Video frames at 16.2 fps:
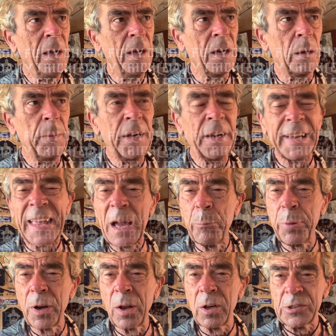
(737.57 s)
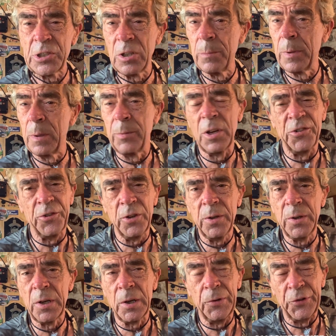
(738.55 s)
I'm in a camp a long time, I'm not
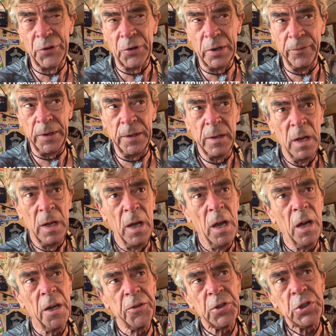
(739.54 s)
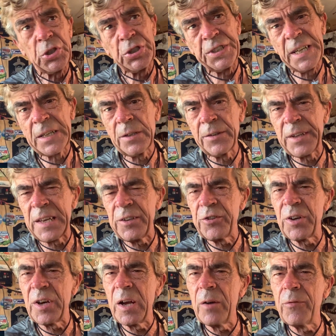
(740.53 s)
doing no driving, I just tickle the
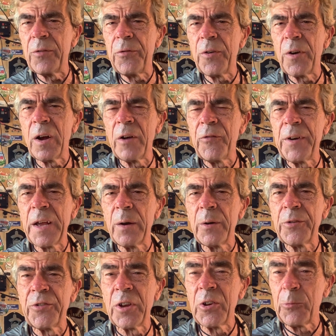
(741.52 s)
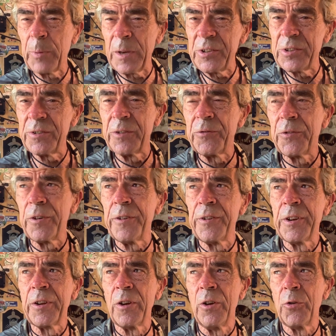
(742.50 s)
engine over for half an hour or so, especially in the
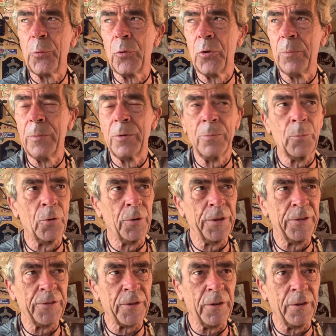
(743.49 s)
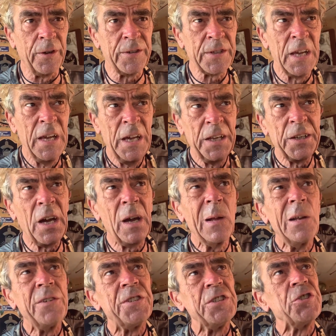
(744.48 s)
freezing cold warm mornings, guys. Not
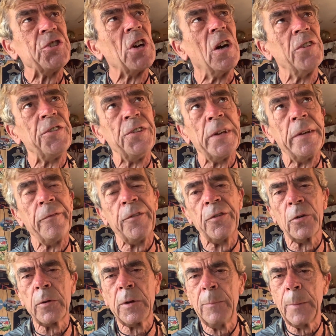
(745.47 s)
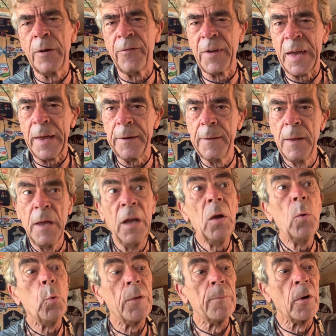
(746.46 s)
only is it charging everything up in my van
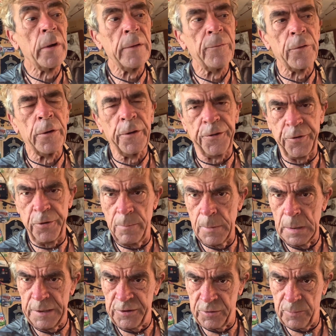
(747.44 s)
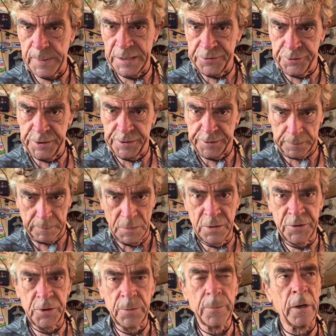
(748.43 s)
with my inverter and my leisure batteries
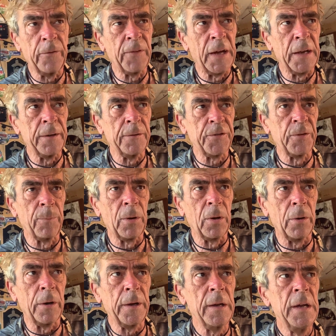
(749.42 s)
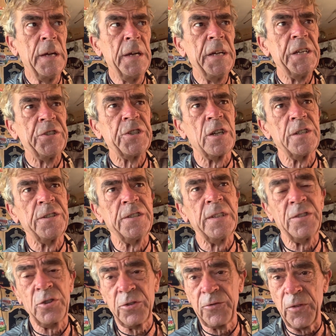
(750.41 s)
to my van supply, it charges
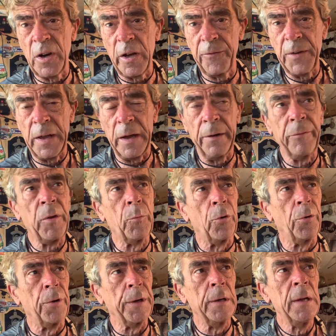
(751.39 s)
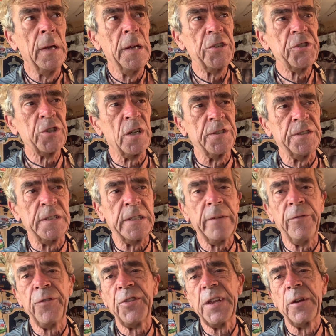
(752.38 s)
it just for half an hour every morning, charges
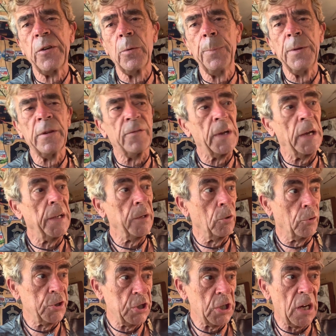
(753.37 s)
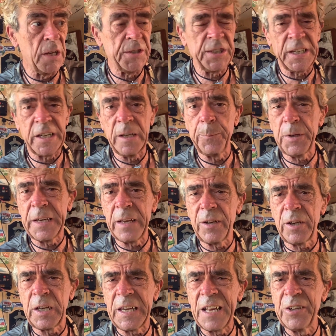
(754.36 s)
everything up in the van. It'll charge, get
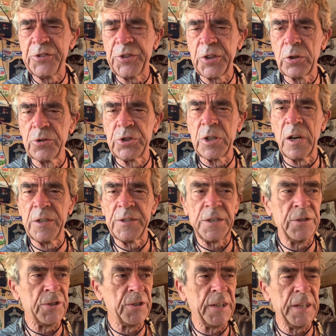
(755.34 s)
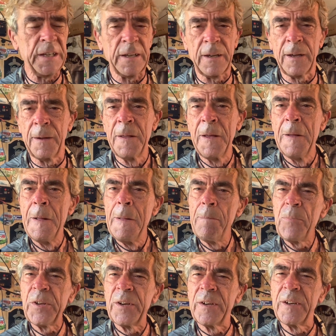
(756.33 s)
a trickle charge into the
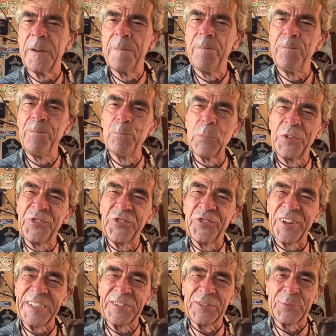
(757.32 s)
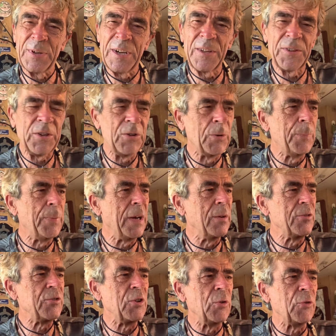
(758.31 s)
Monster X as well, the
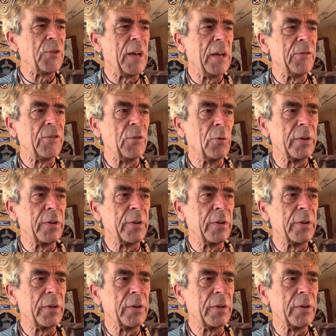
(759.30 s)
ALLPOWERS 2000.